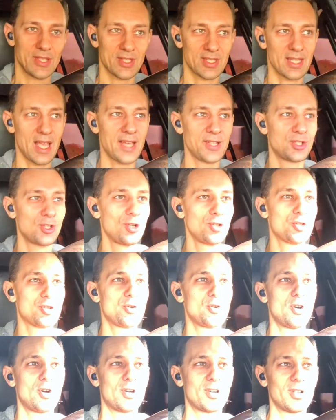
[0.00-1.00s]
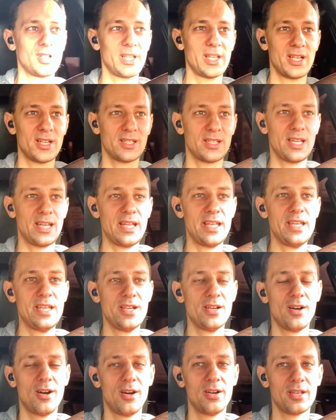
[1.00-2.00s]
I told you earlier that
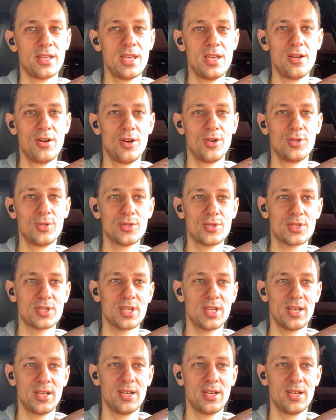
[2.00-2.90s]
he owns